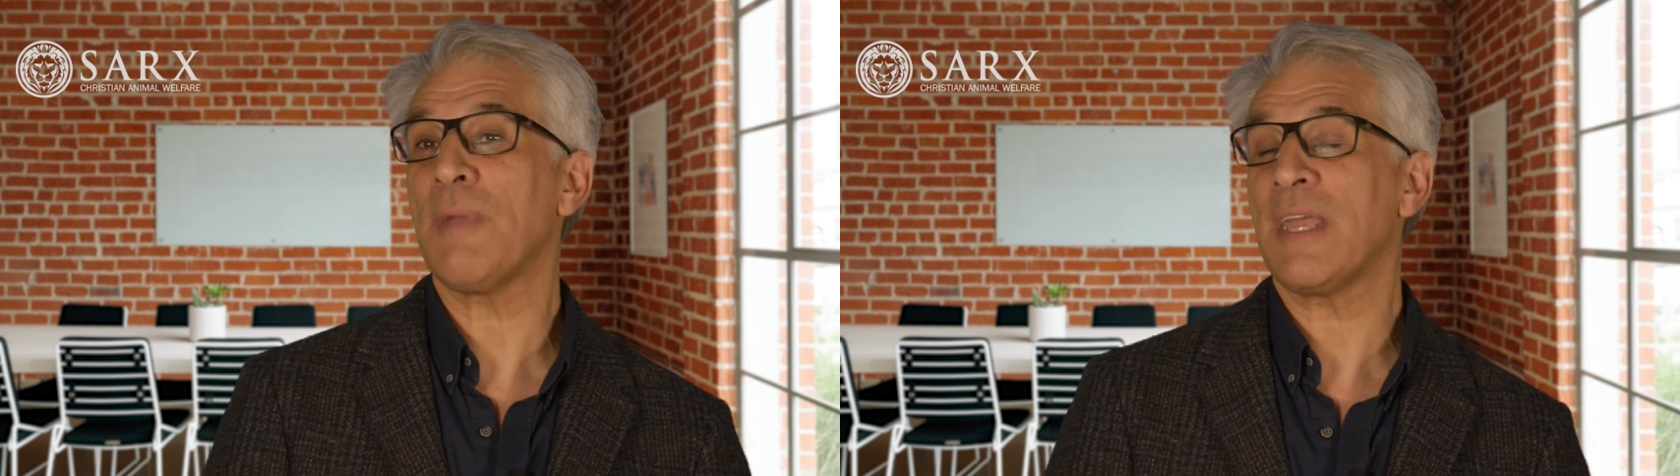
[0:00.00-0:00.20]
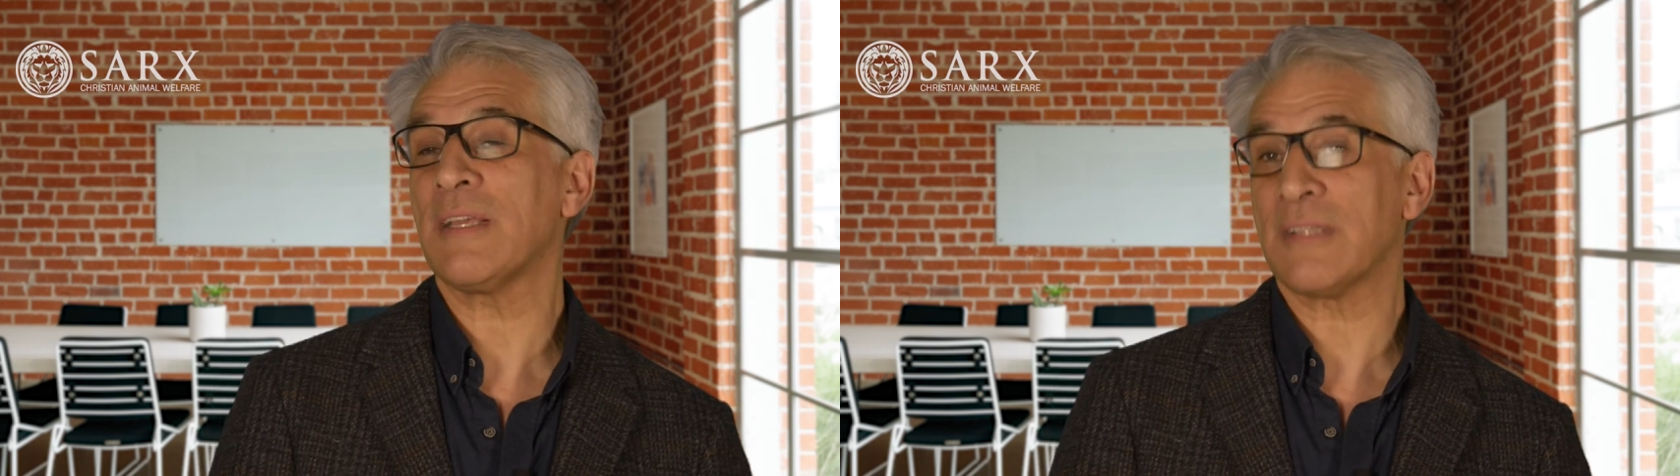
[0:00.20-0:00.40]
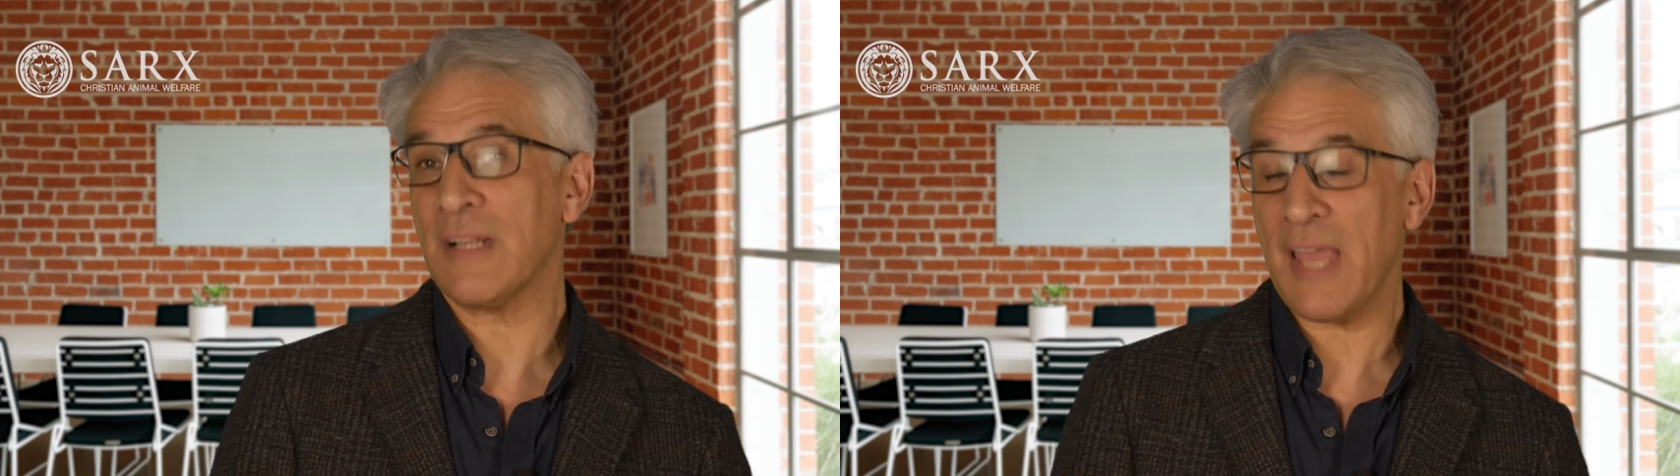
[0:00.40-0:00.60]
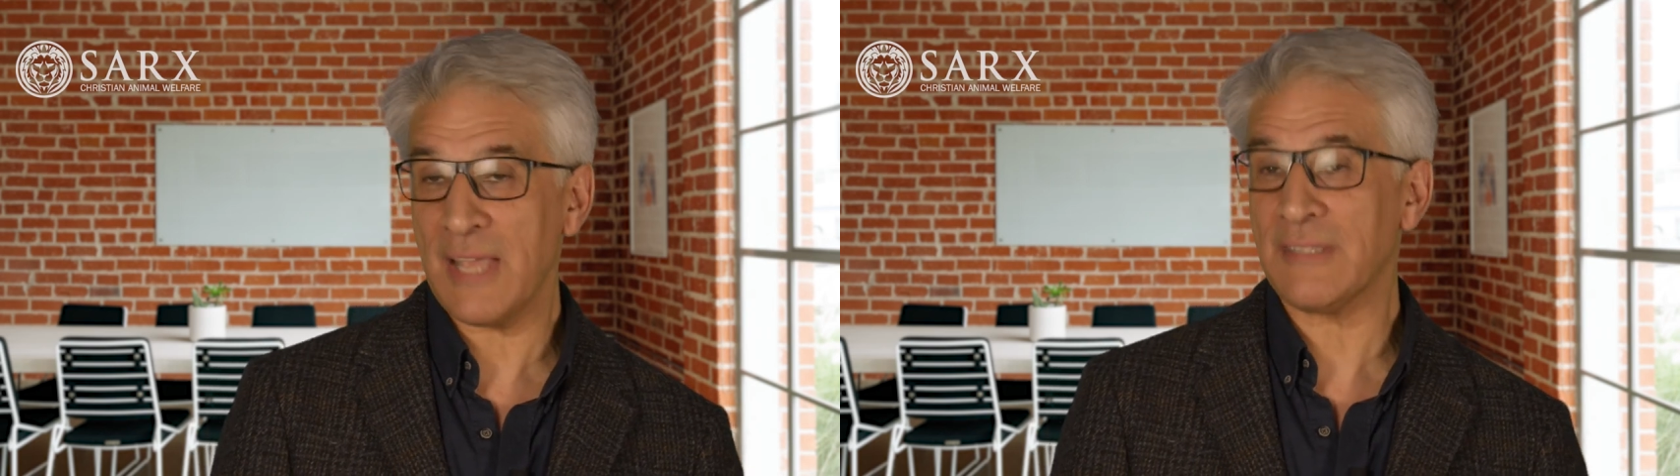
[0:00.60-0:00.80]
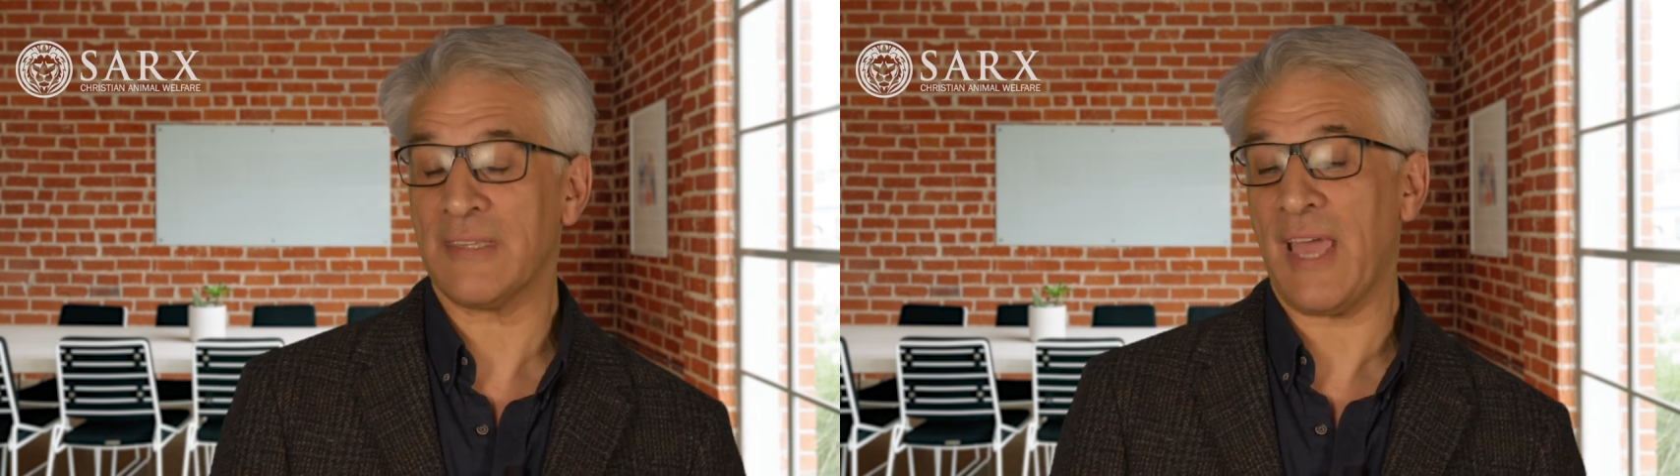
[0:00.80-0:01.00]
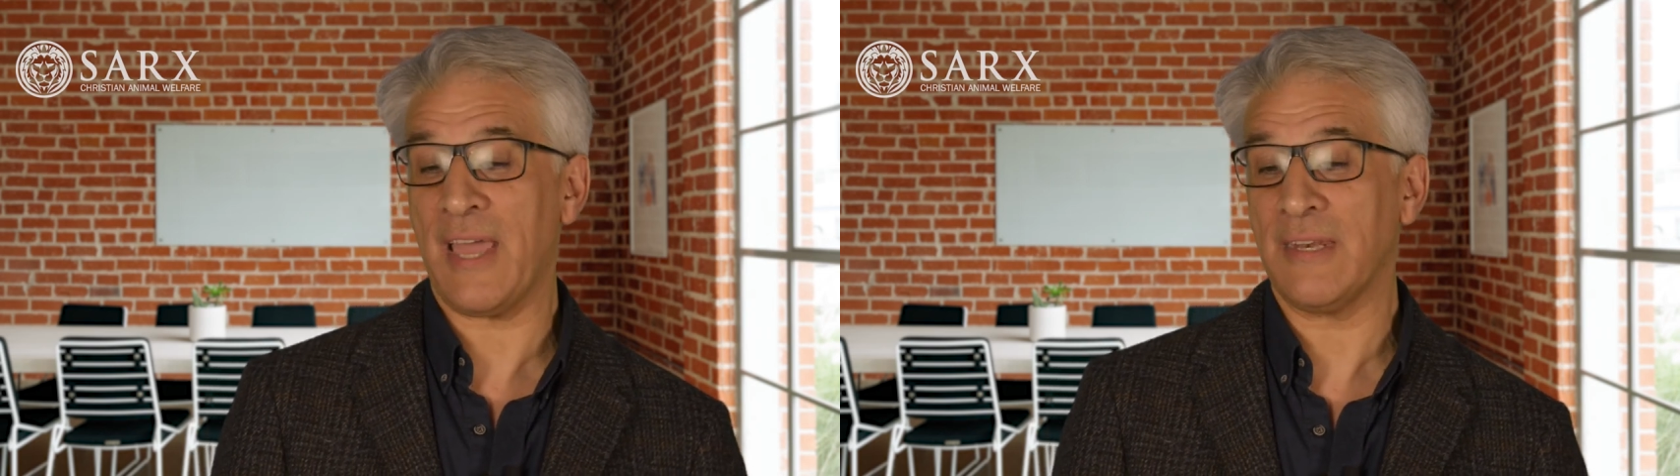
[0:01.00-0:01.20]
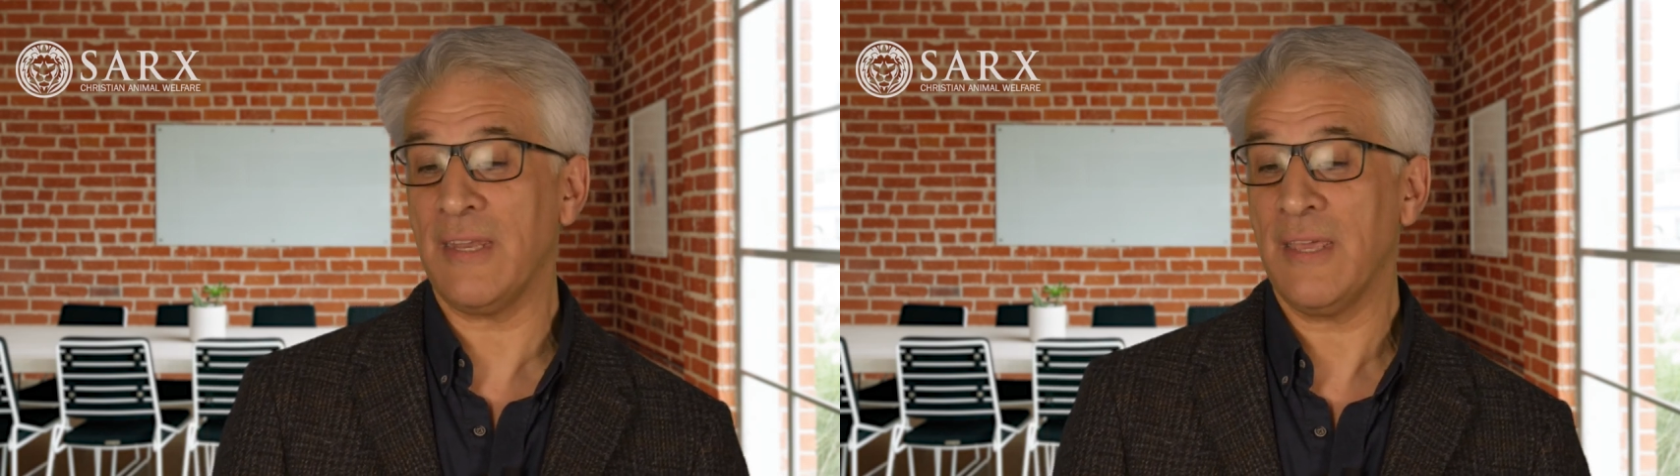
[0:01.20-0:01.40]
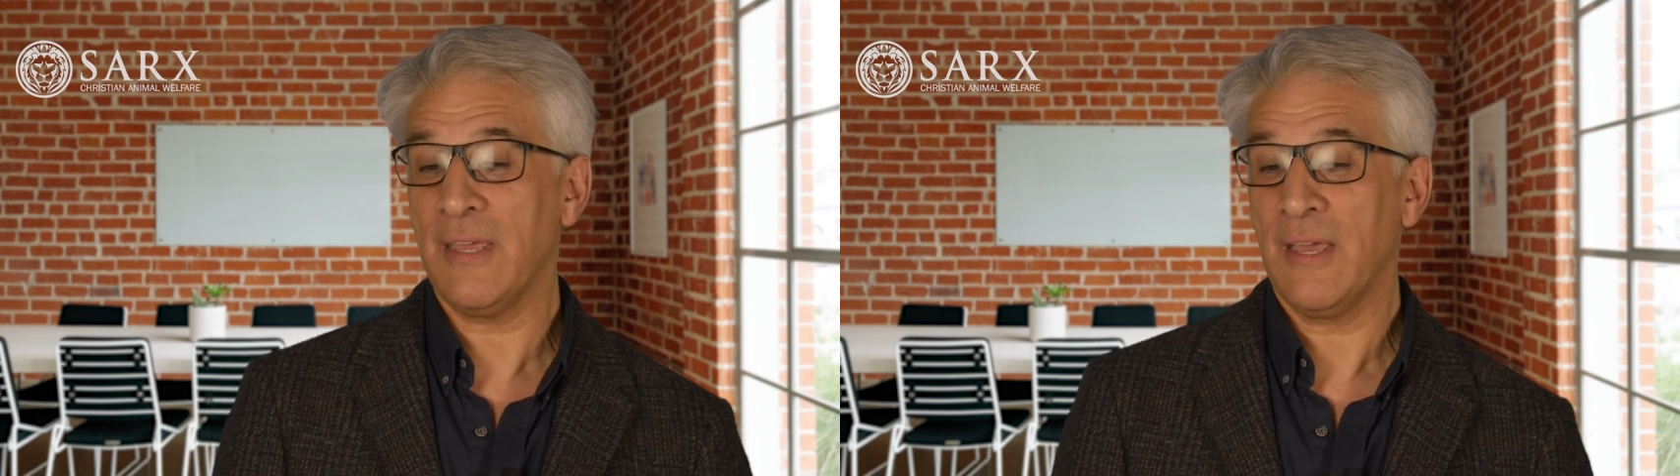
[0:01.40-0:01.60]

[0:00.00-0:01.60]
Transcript: make us less than